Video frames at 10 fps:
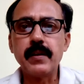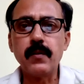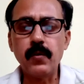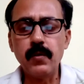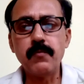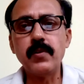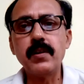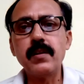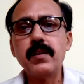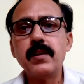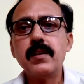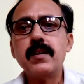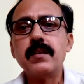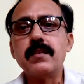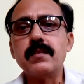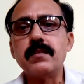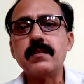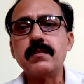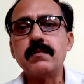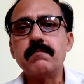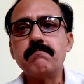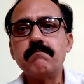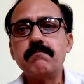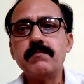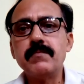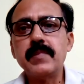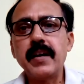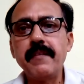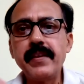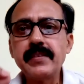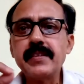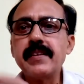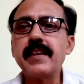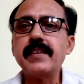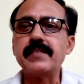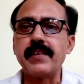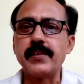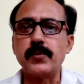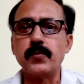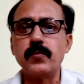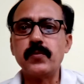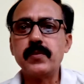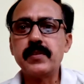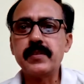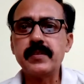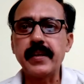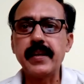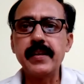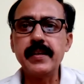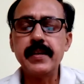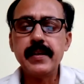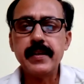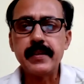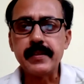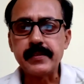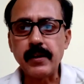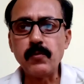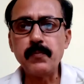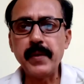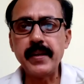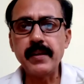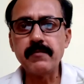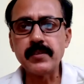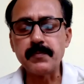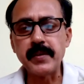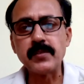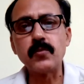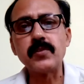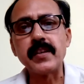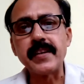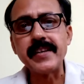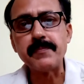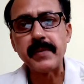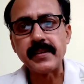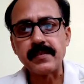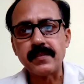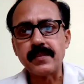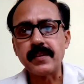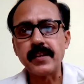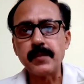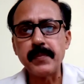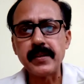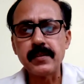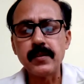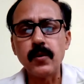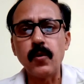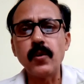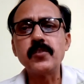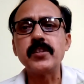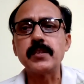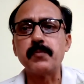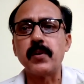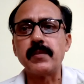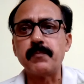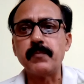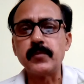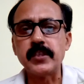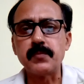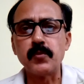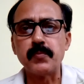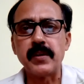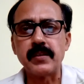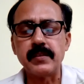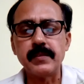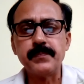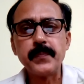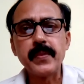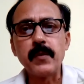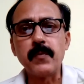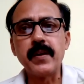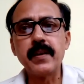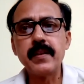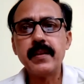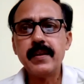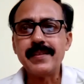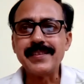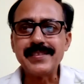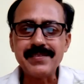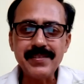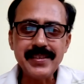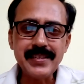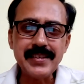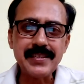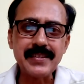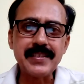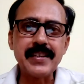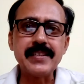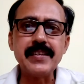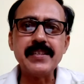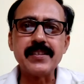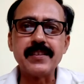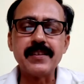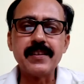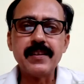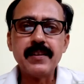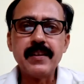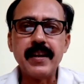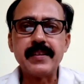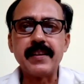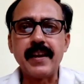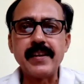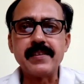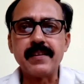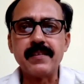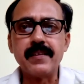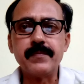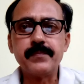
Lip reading: all were uh, having standardized ratio. Secondly, the town planning was based on the grid pattern or chessboard pattern, where the street intersect each other at the right angle.